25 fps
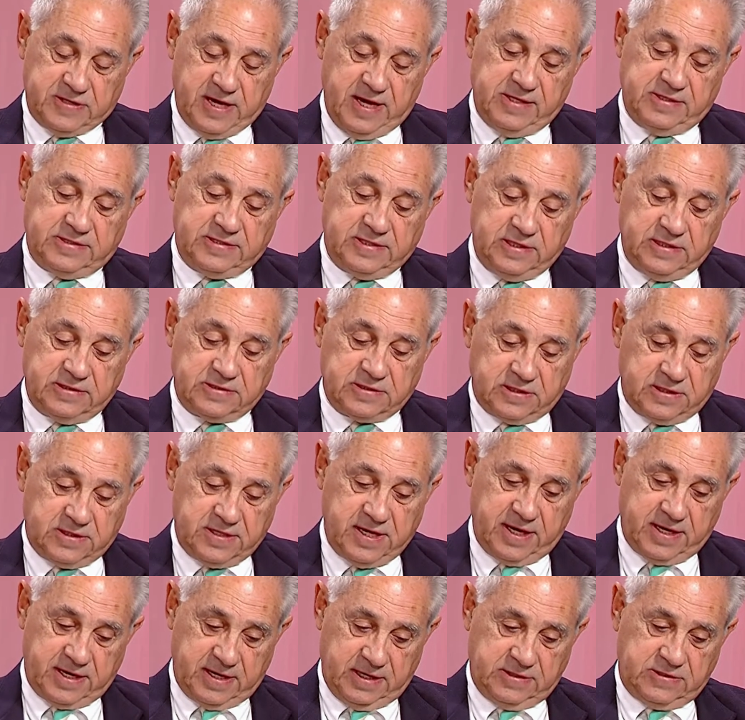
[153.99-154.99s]
I had season
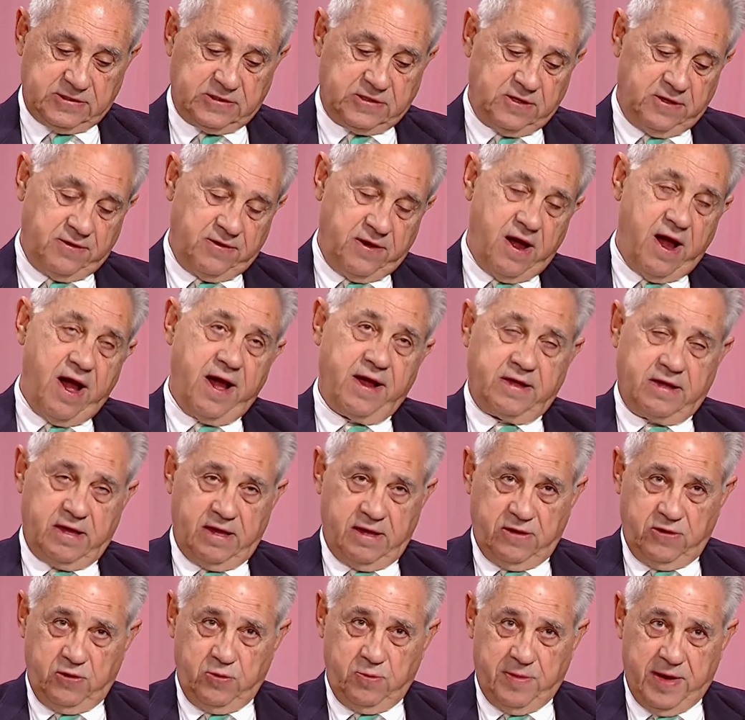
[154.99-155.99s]
tickets to the
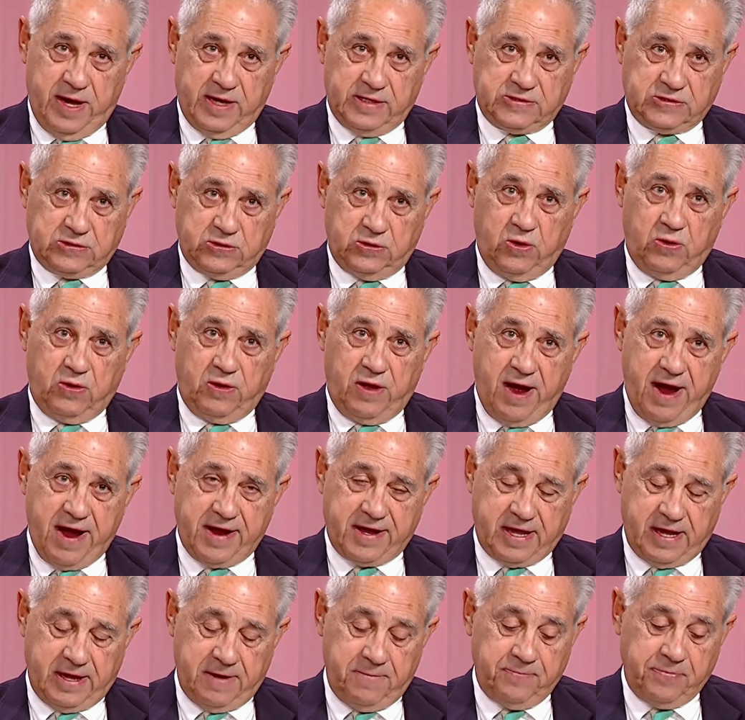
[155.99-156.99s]
hockey UMass Lowell
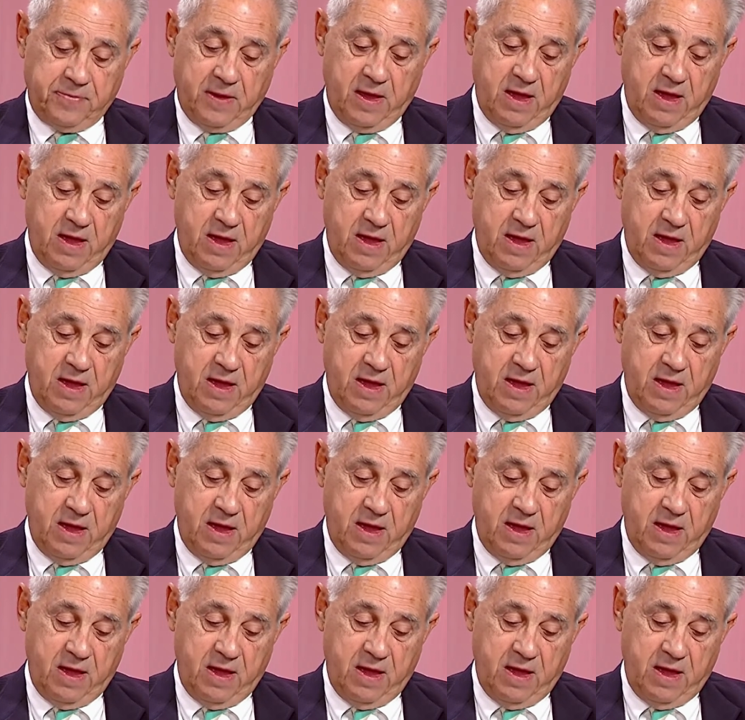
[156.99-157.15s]
hockey,